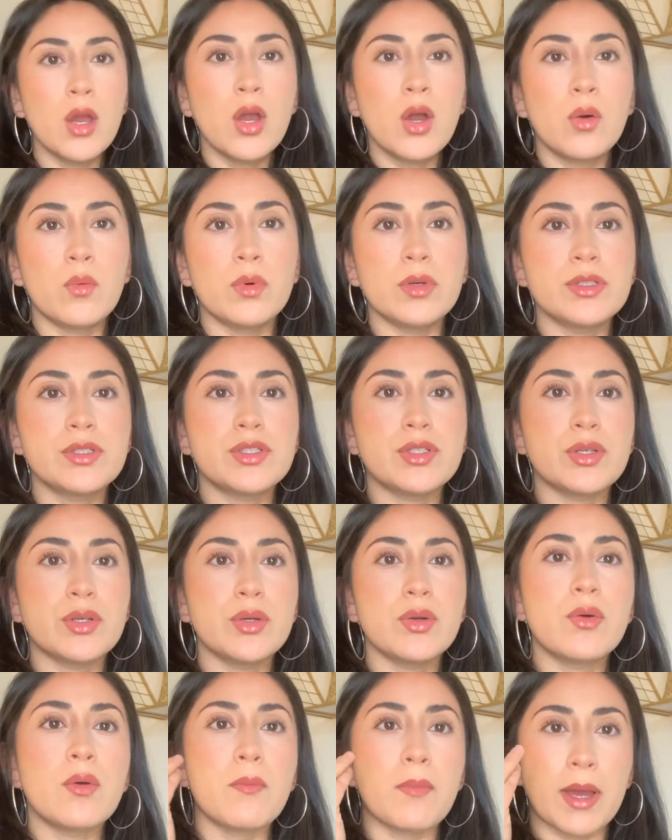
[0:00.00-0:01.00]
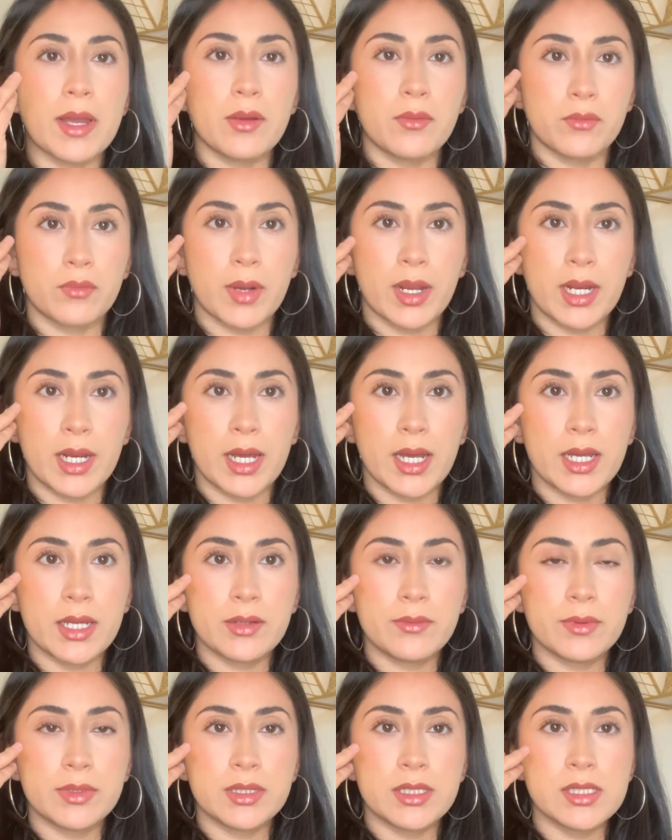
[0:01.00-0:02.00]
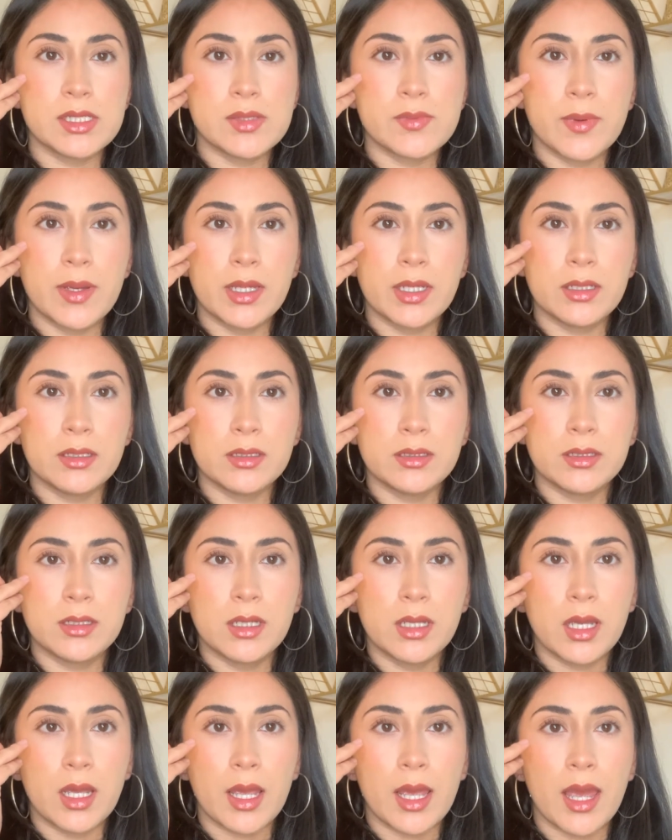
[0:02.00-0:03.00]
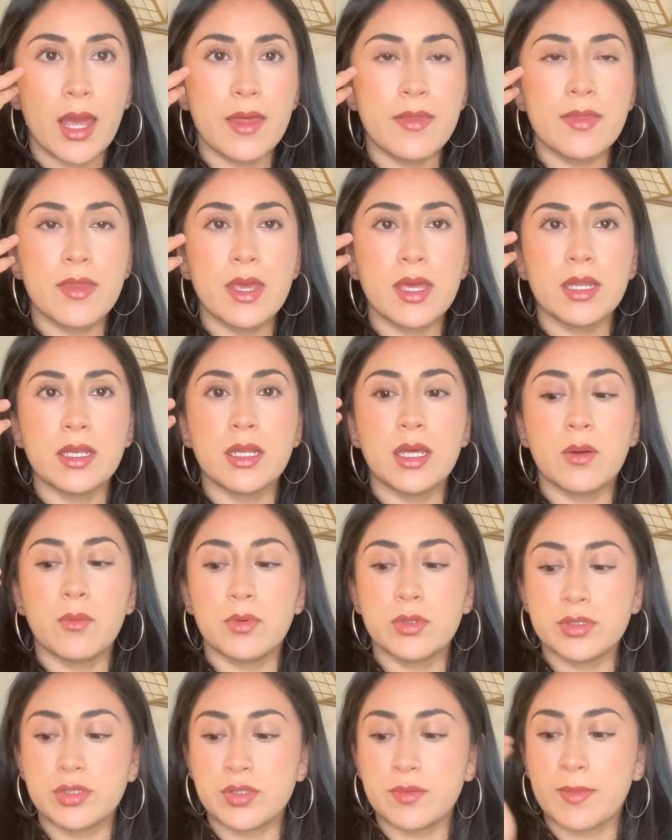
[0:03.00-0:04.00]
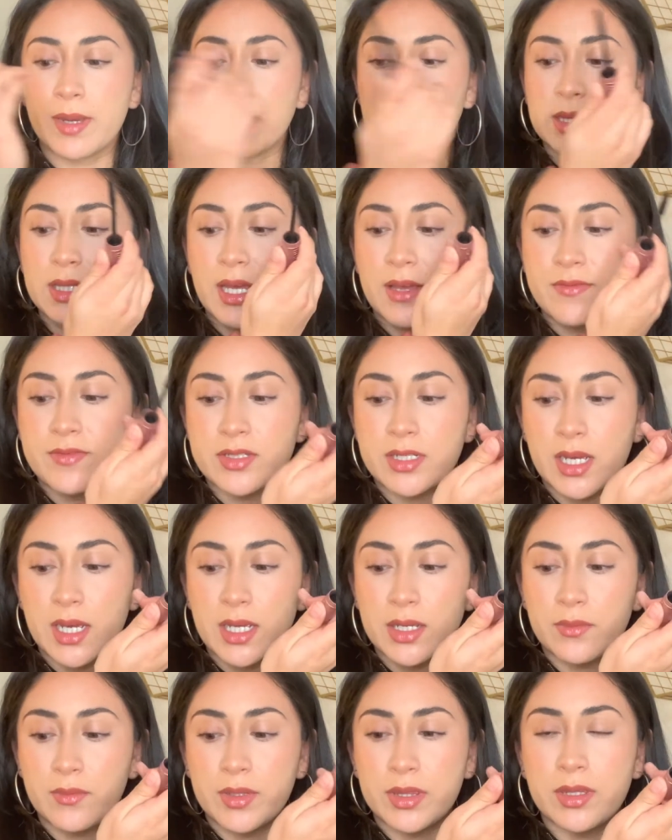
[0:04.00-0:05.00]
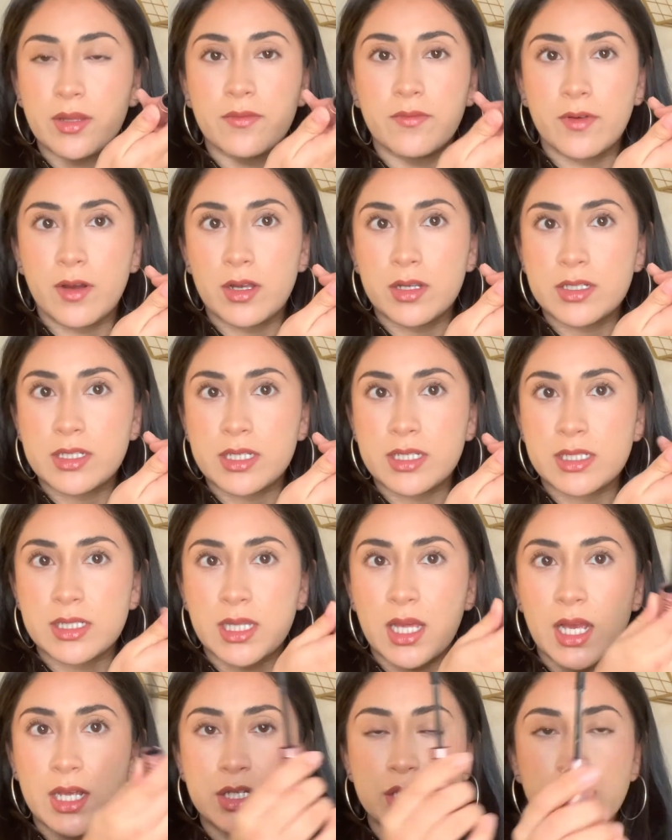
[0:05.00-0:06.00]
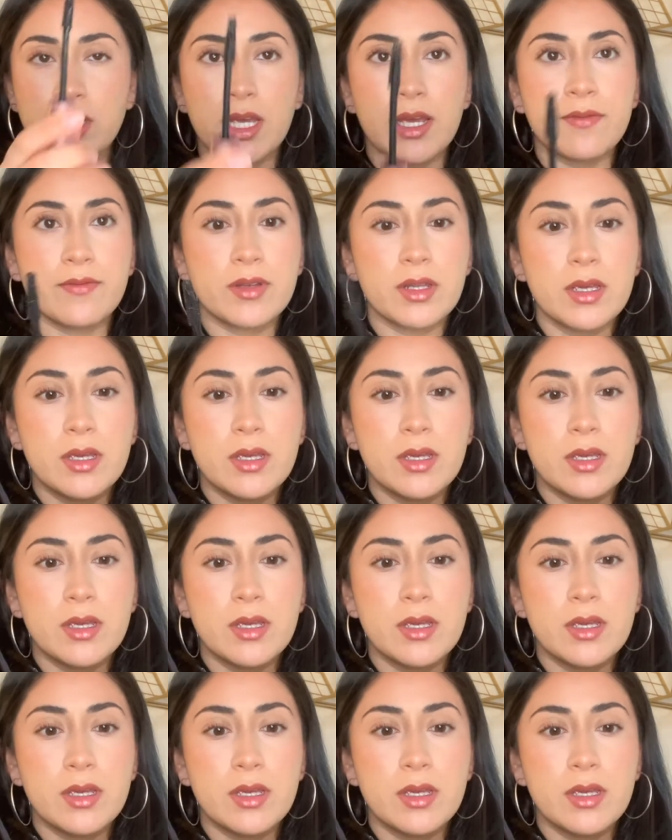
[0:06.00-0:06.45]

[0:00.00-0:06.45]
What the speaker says: We'll do my right eye with this one, and then we'll do my left eye with the Falsies Lash Lift.